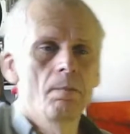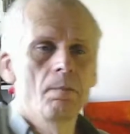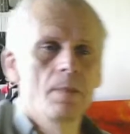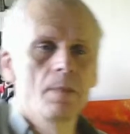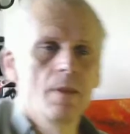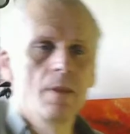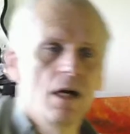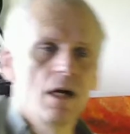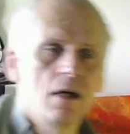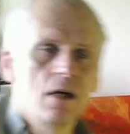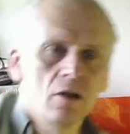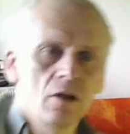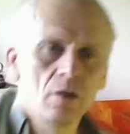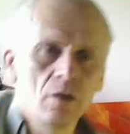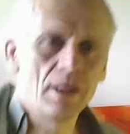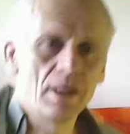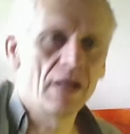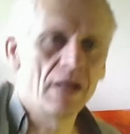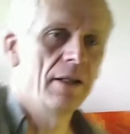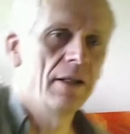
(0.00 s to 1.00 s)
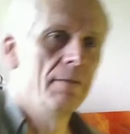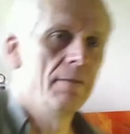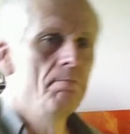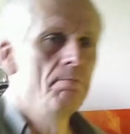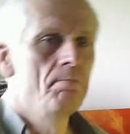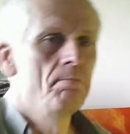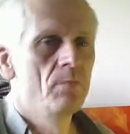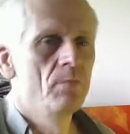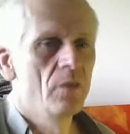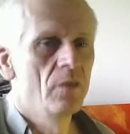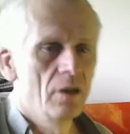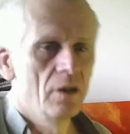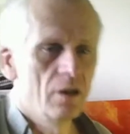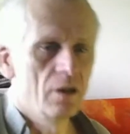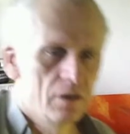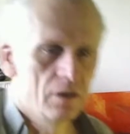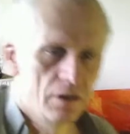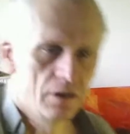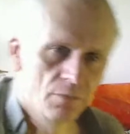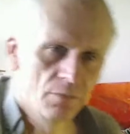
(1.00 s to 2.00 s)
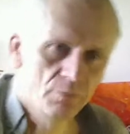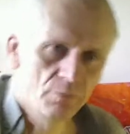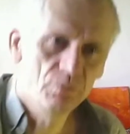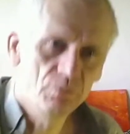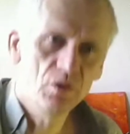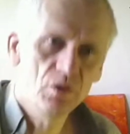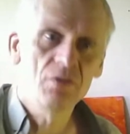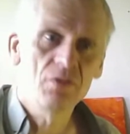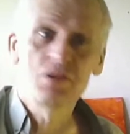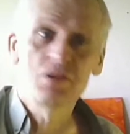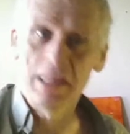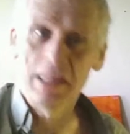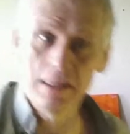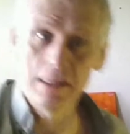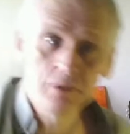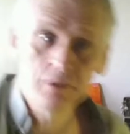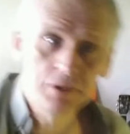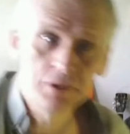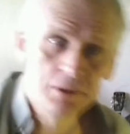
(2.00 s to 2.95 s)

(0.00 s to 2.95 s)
how I go about it. You have scales,